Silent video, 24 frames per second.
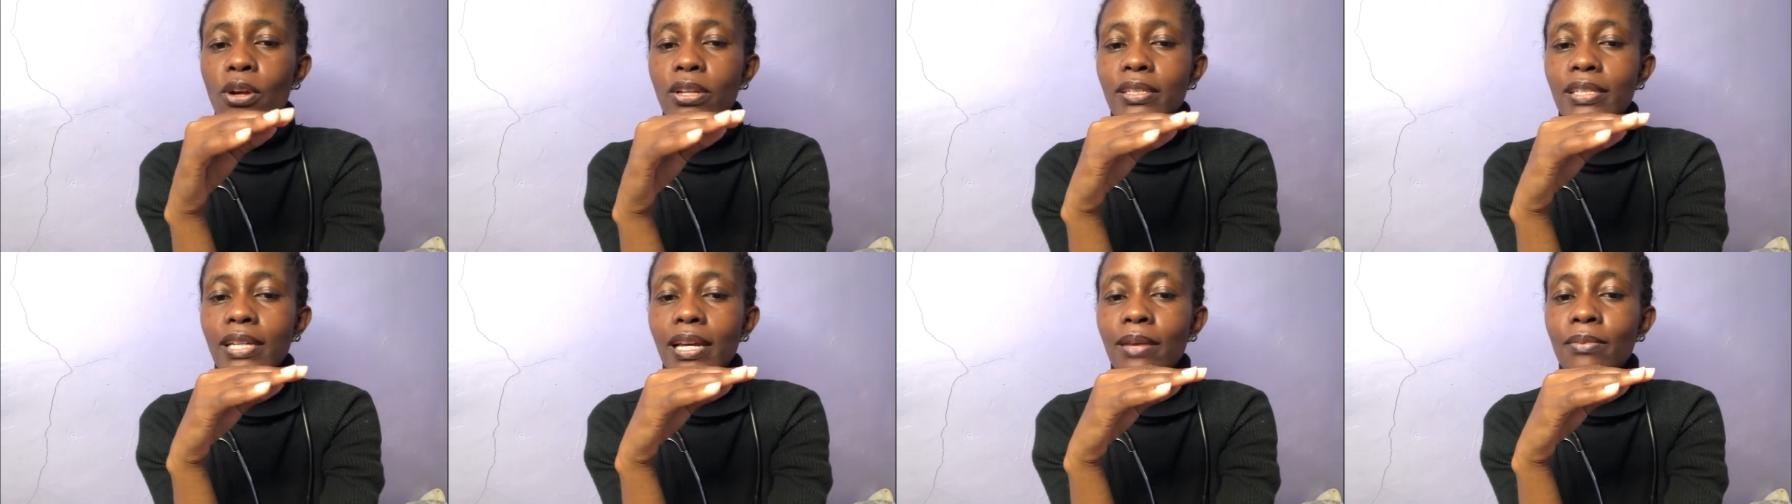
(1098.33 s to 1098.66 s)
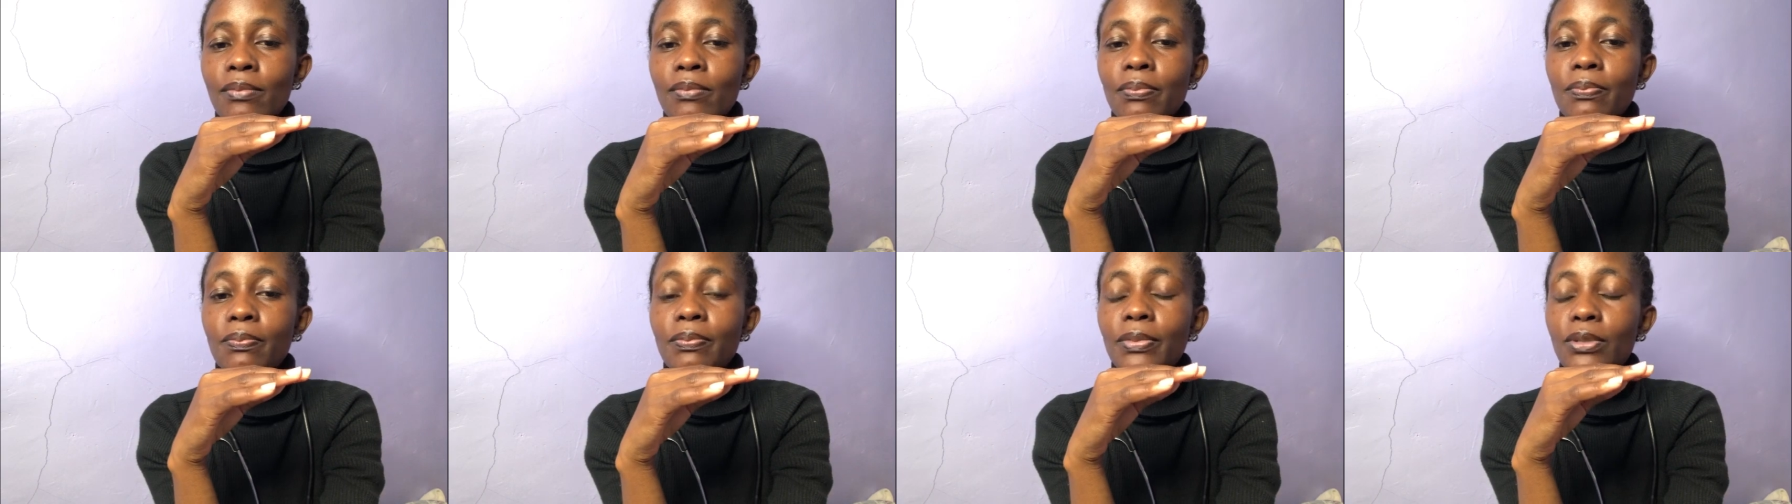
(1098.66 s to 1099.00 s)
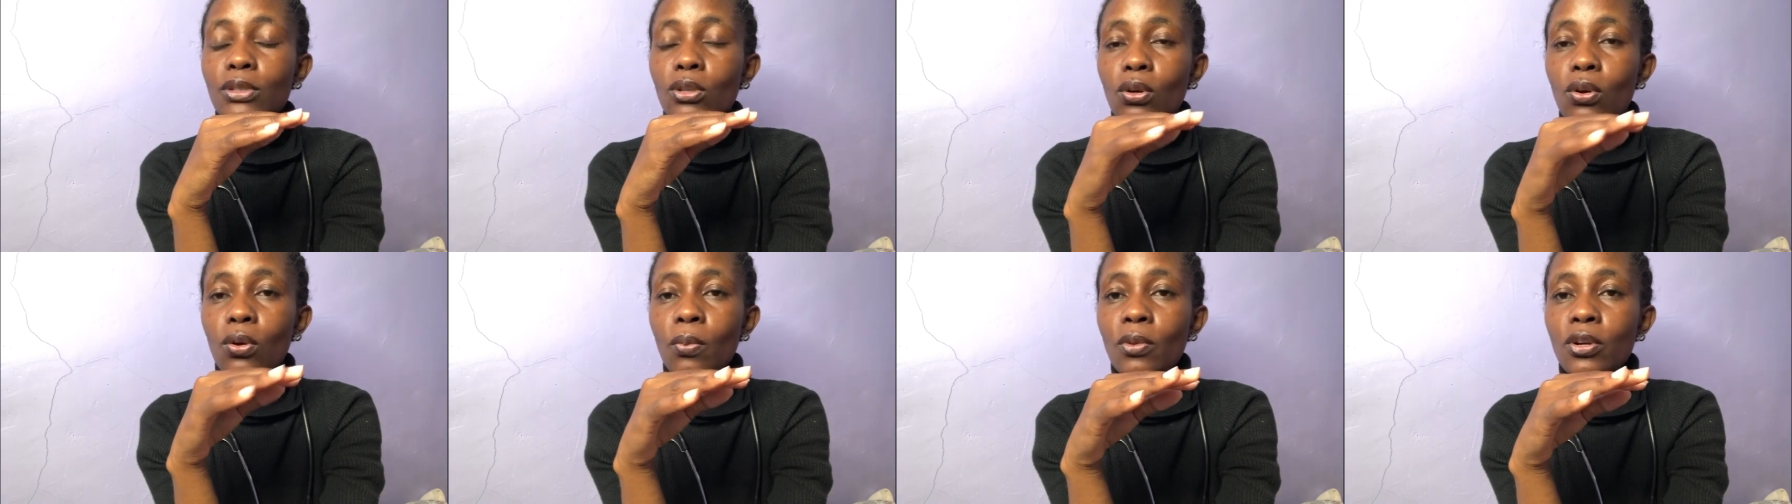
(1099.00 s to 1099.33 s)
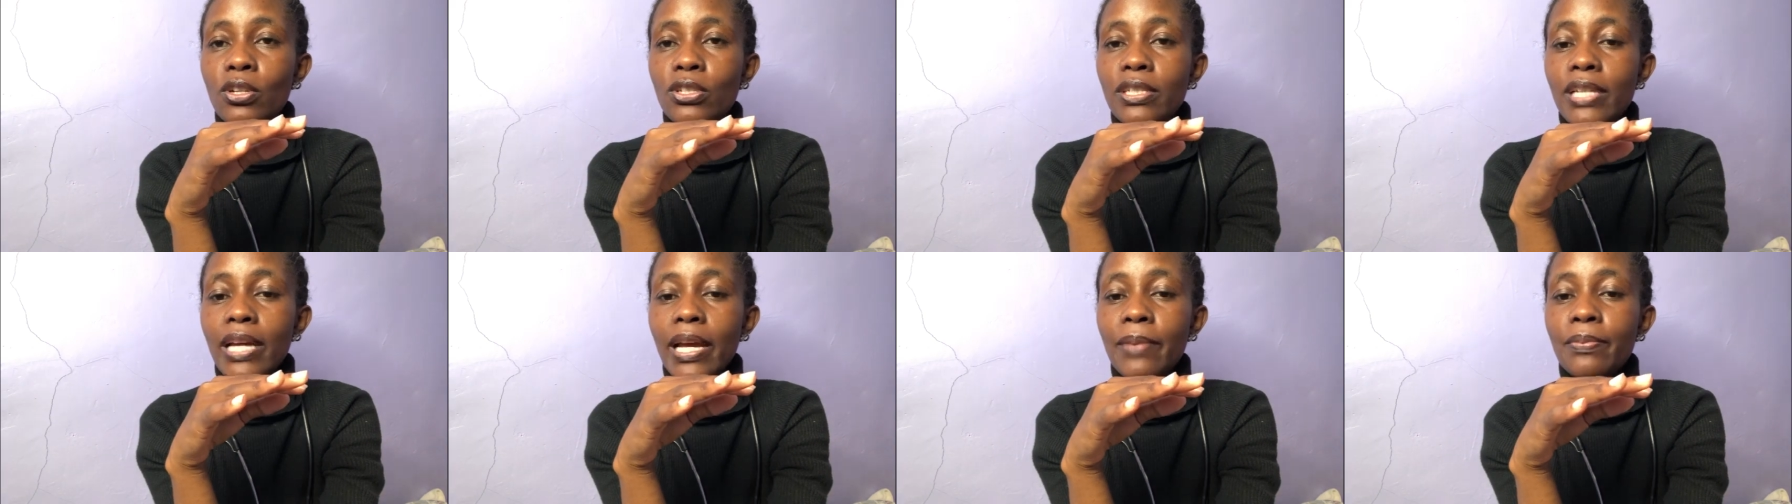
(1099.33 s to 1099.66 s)

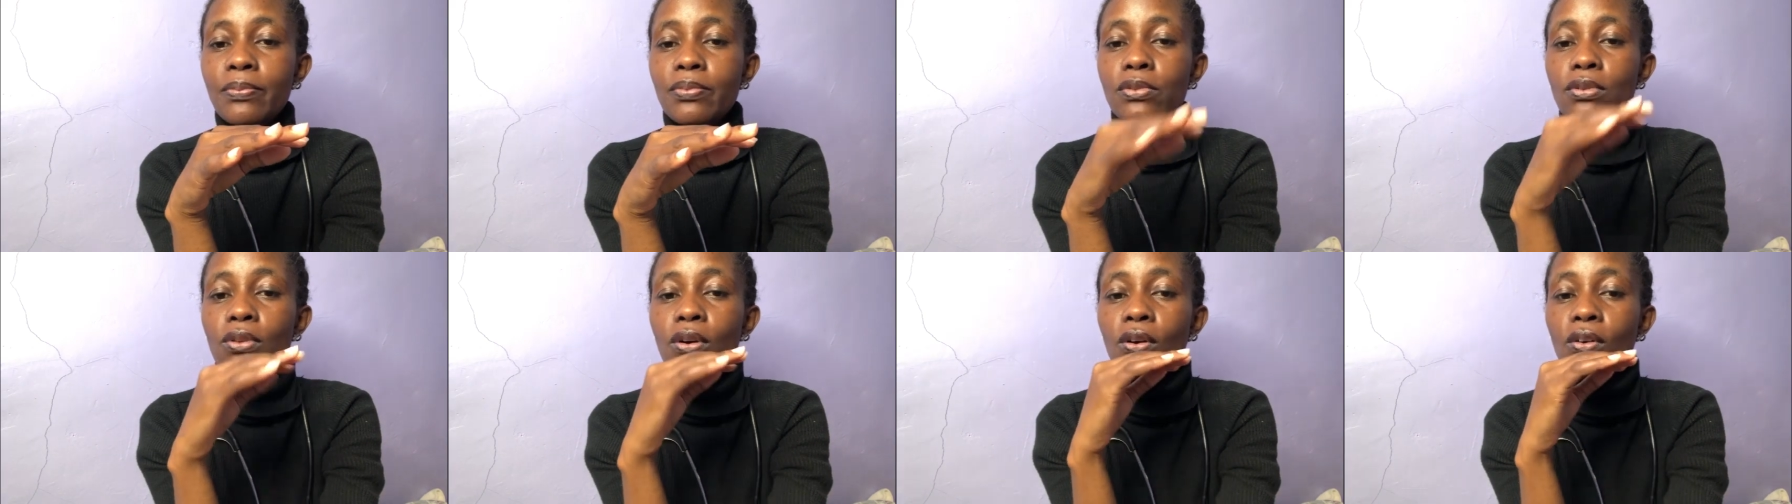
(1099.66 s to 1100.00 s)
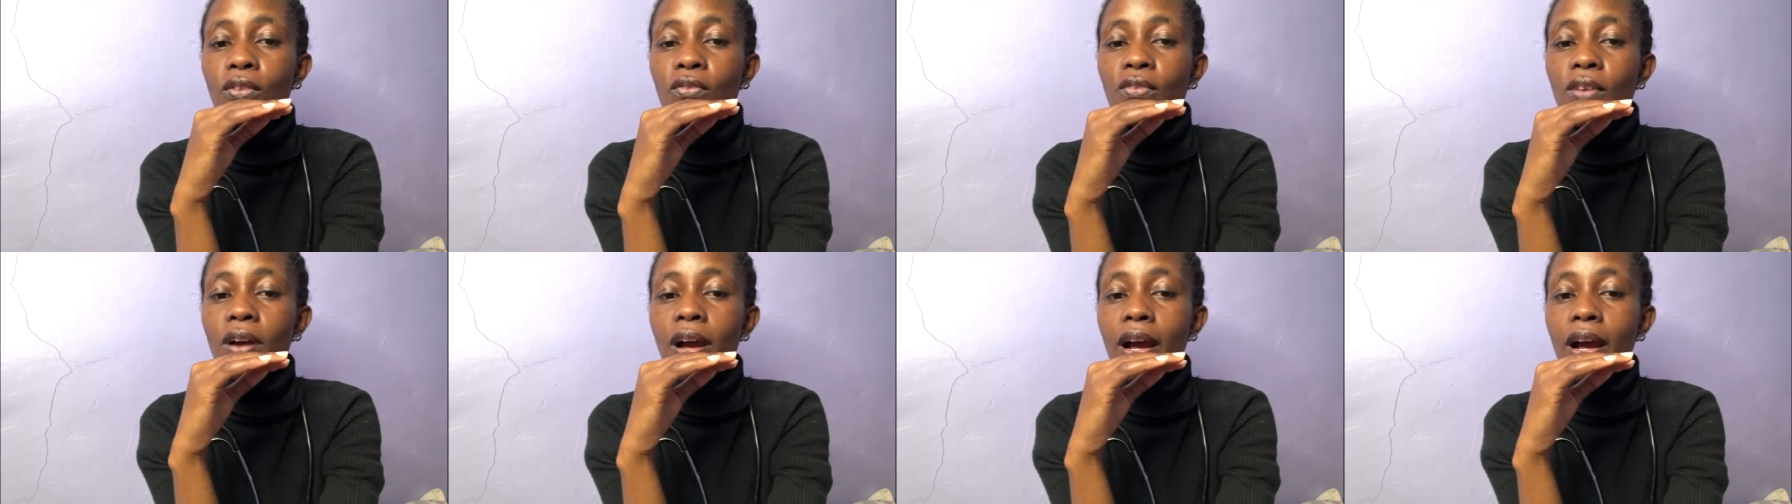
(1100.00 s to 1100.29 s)
types of